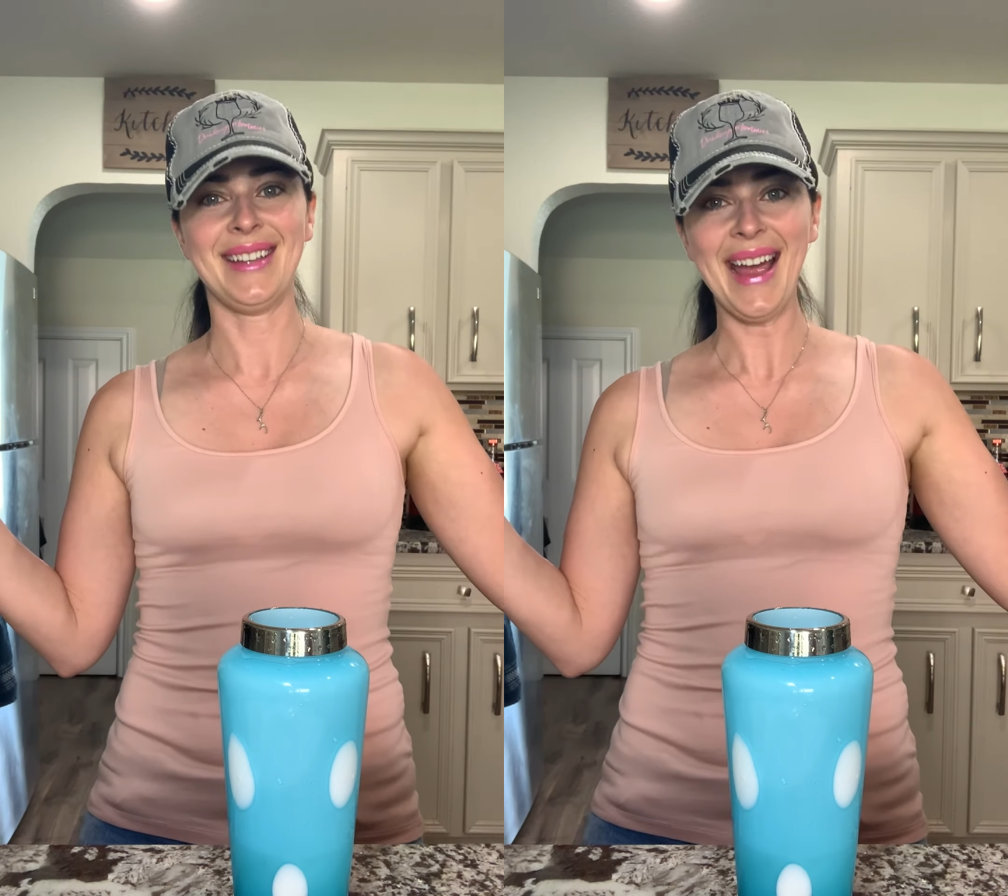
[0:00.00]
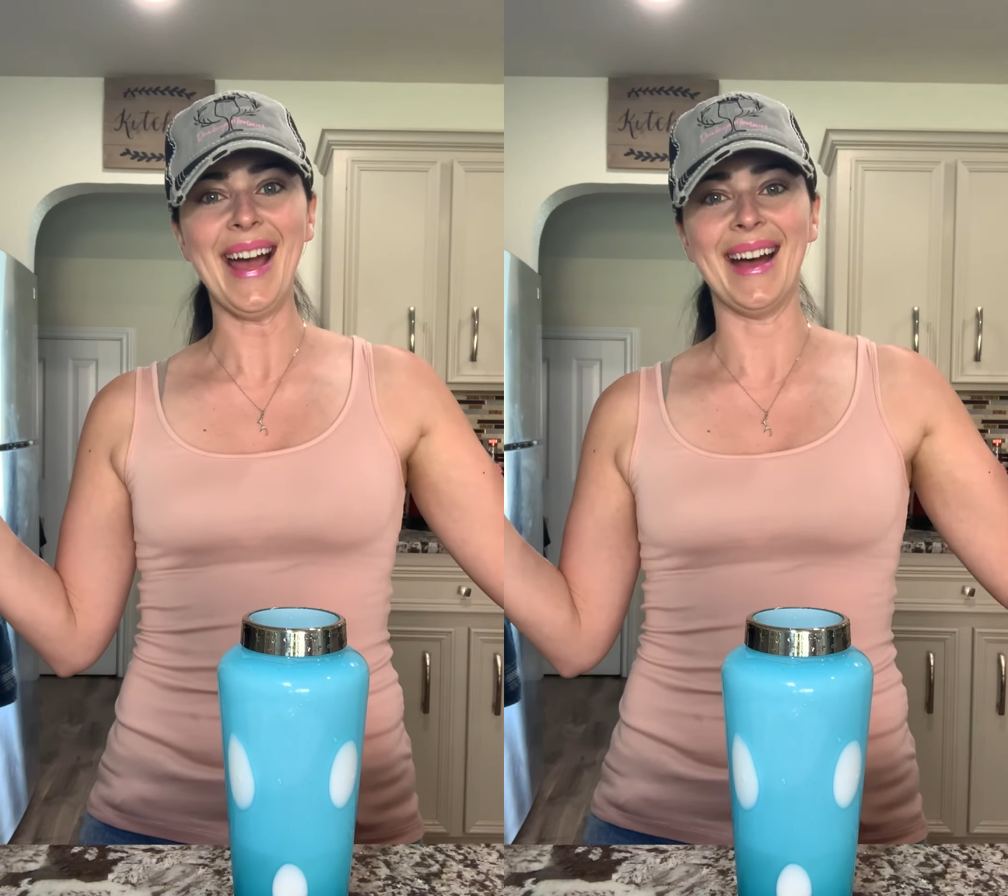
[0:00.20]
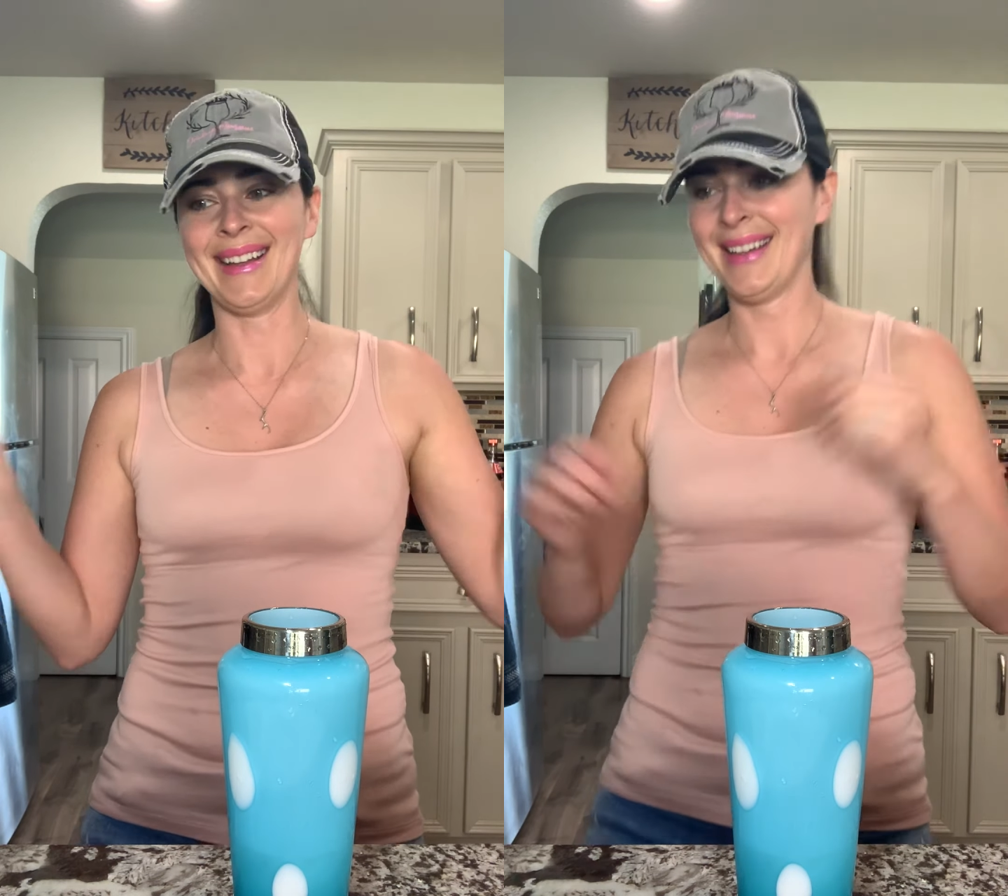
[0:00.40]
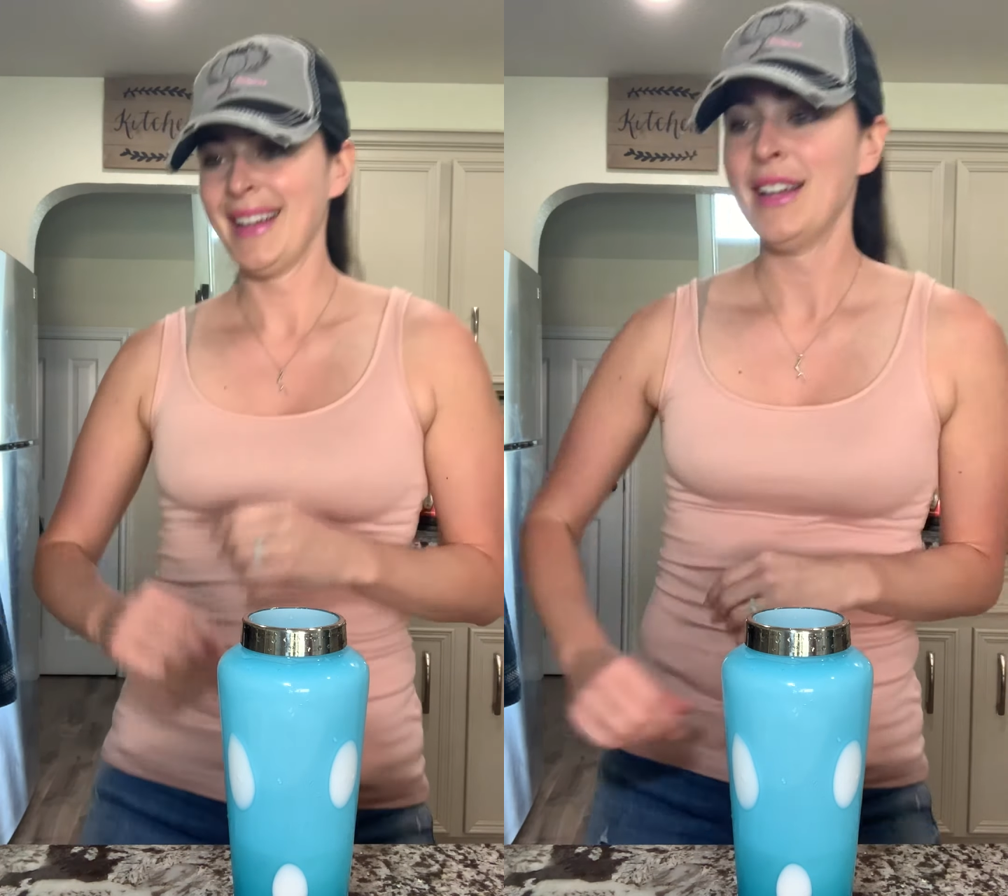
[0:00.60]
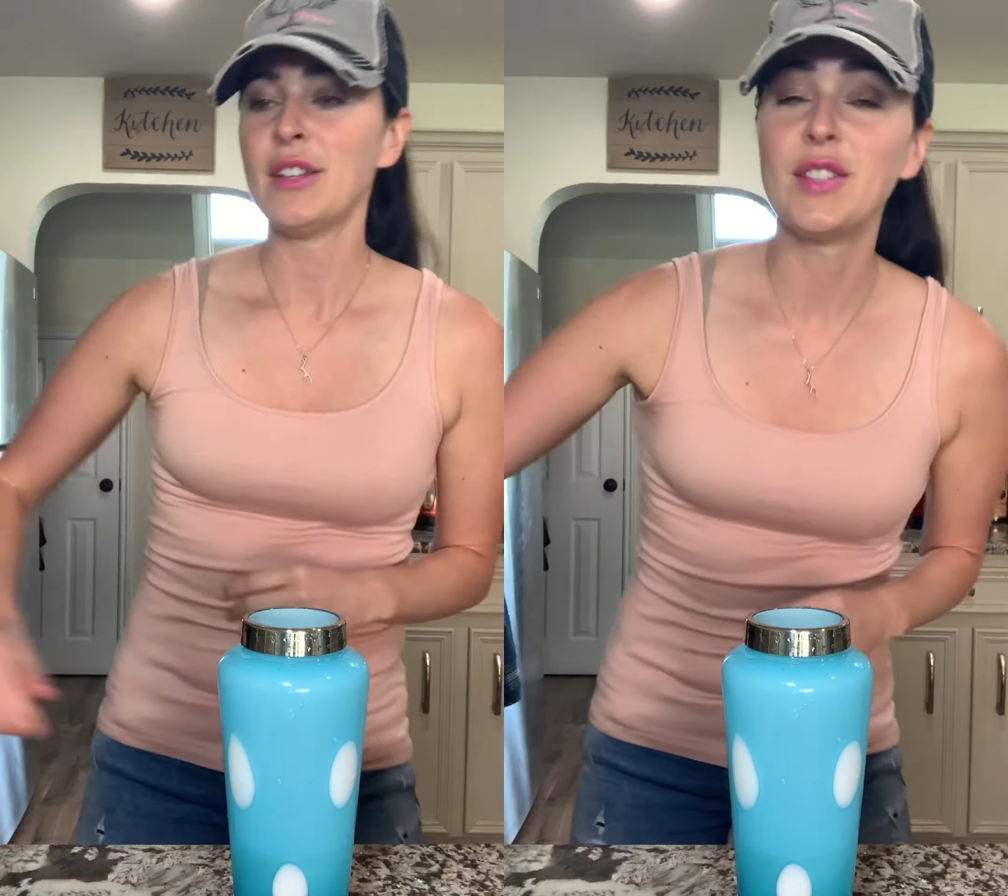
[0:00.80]
Yeah.
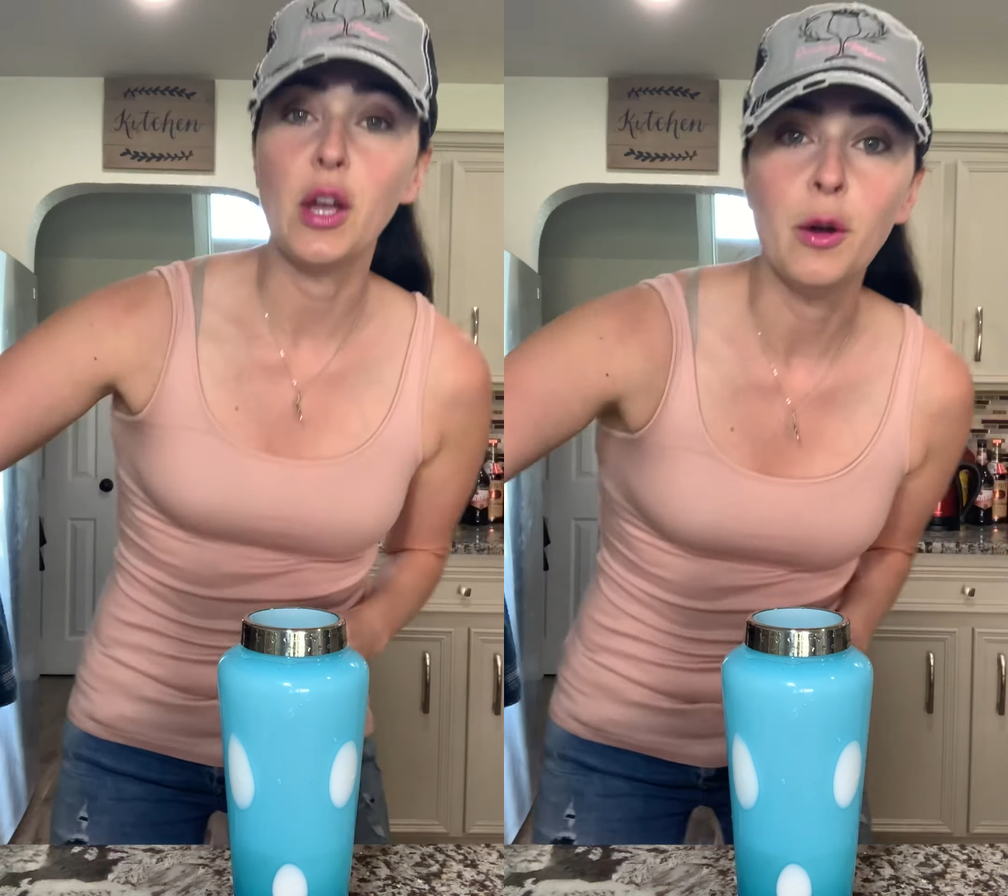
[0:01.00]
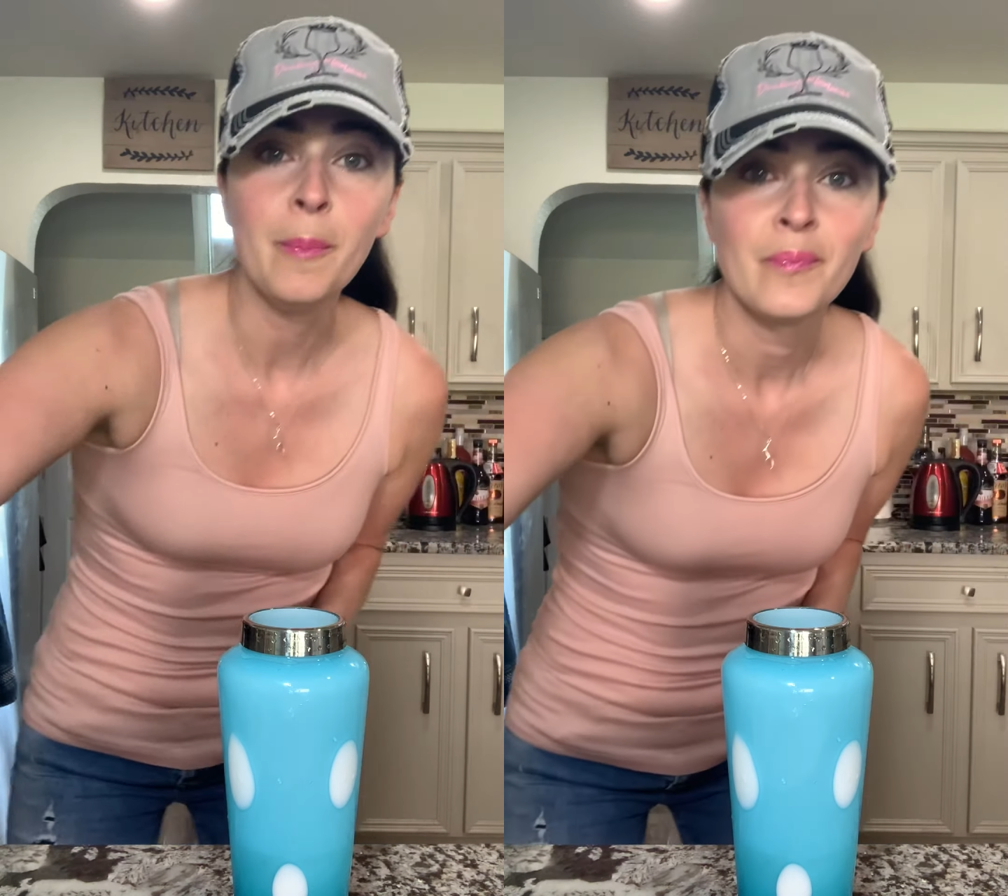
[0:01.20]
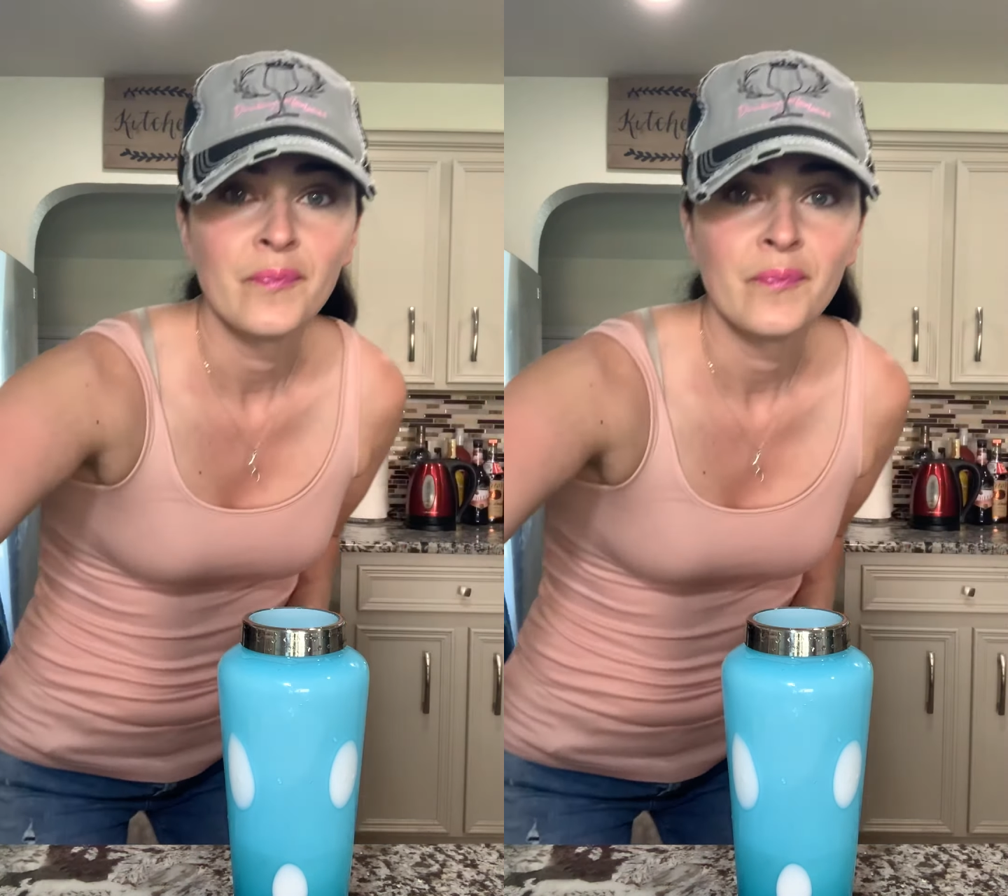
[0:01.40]
So